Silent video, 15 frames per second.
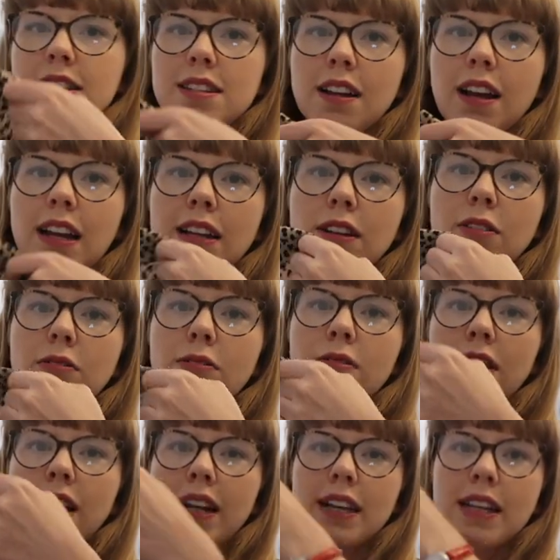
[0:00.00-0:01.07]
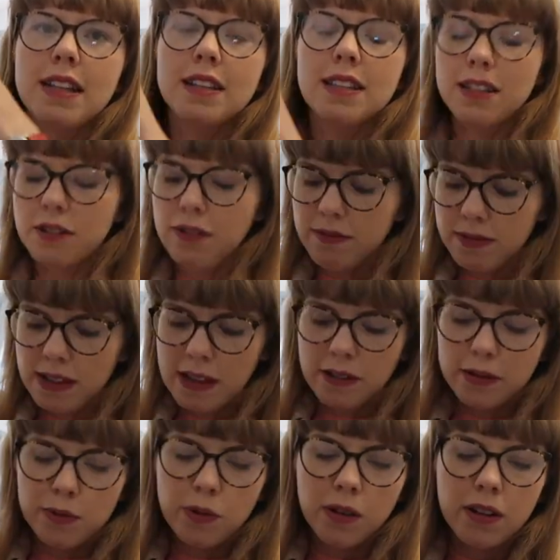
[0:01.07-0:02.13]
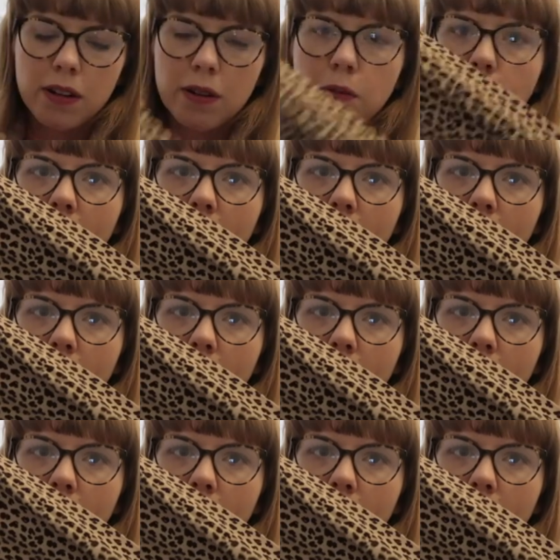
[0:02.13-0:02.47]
the styling call, like it's a, it would work